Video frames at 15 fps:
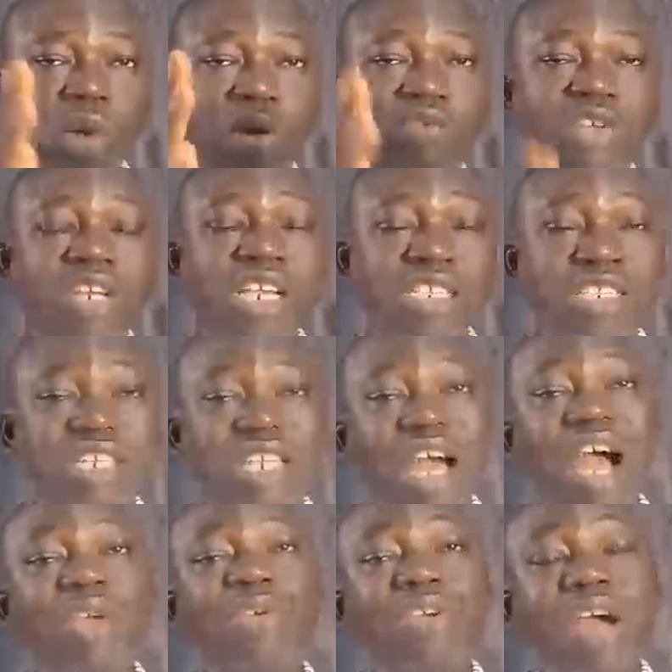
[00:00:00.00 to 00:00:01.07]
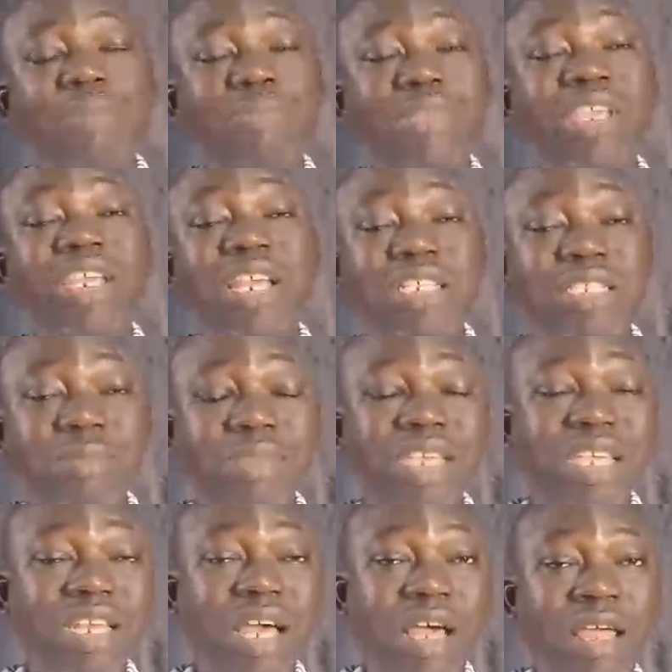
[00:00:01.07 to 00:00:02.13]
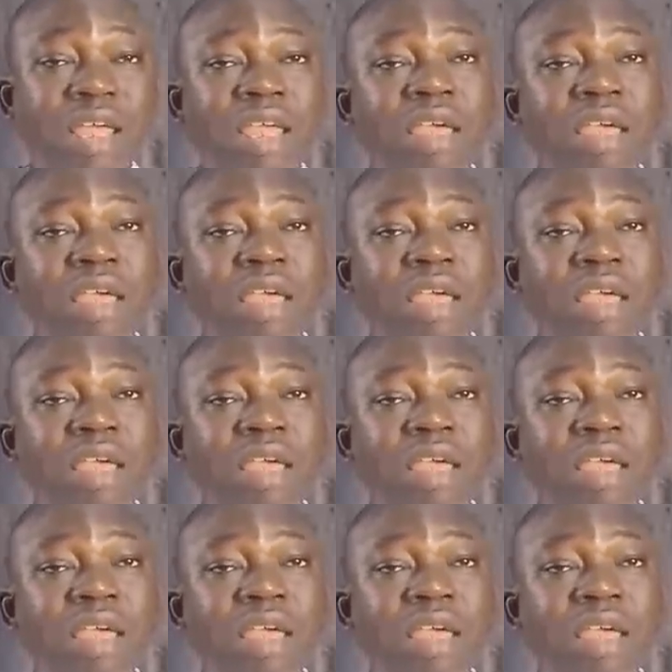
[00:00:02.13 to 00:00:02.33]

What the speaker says: of real estate, how you can begin as a beginner.